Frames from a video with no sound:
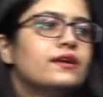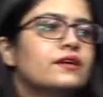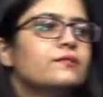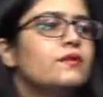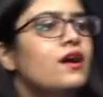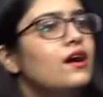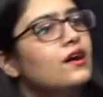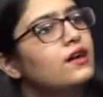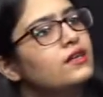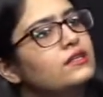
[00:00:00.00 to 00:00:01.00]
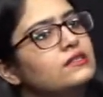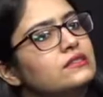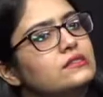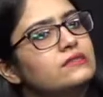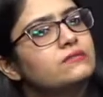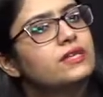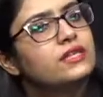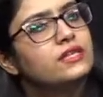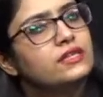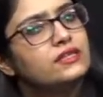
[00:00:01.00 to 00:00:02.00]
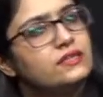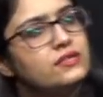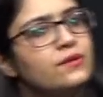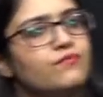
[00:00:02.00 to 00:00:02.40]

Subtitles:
Come on, my kids.